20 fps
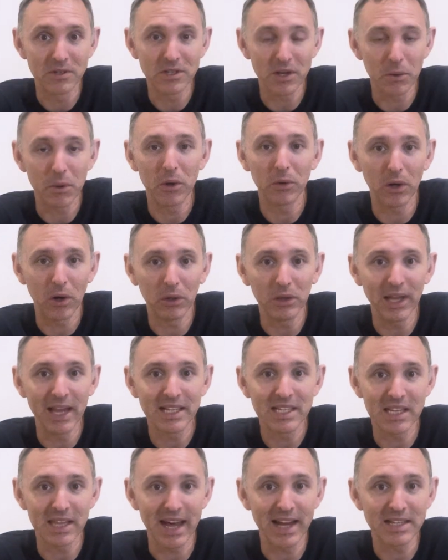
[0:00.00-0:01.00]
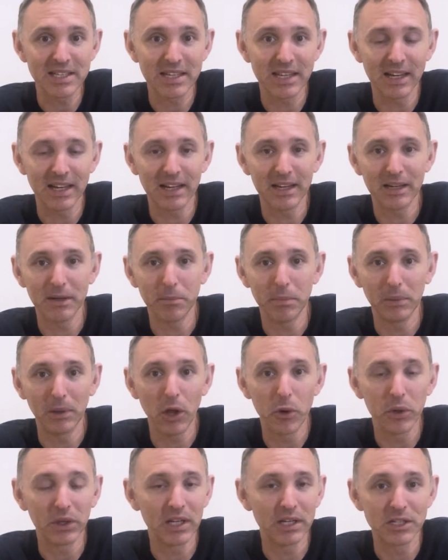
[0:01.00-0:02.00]
So I'll link to that
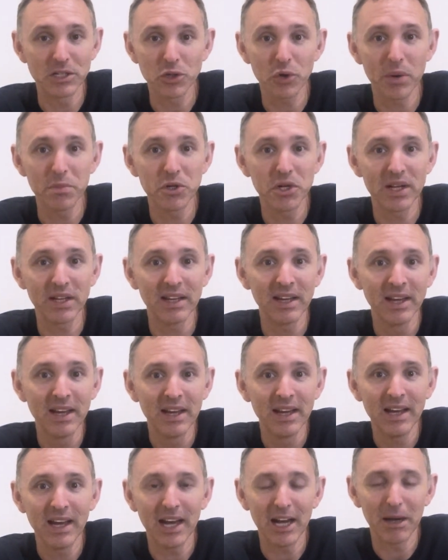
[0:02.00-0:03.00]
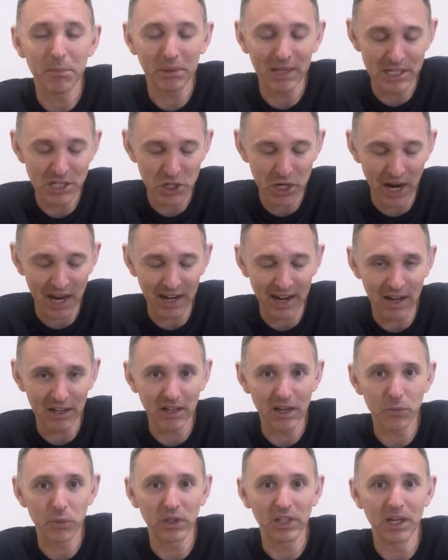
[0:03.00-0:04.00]
below in the description. Please check it out.
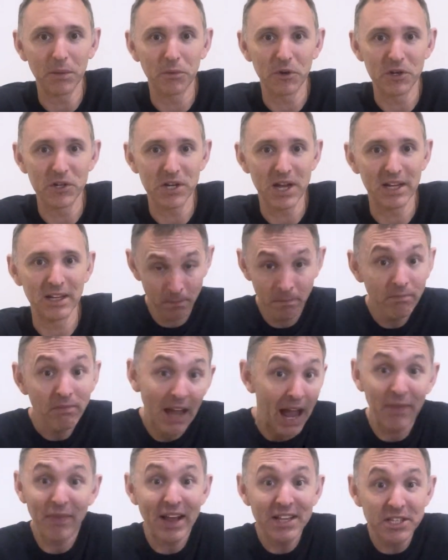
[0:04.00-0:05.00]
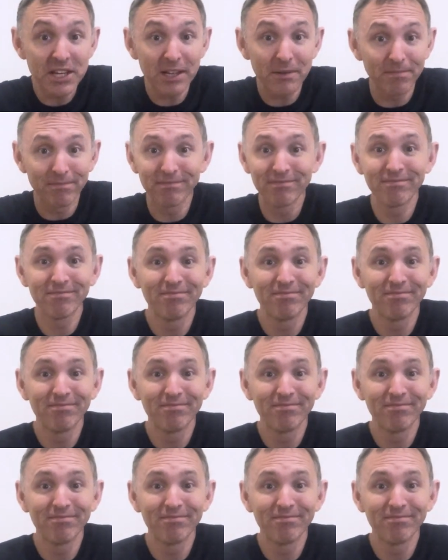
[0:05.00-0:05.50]
I really appreciate it. And that's it.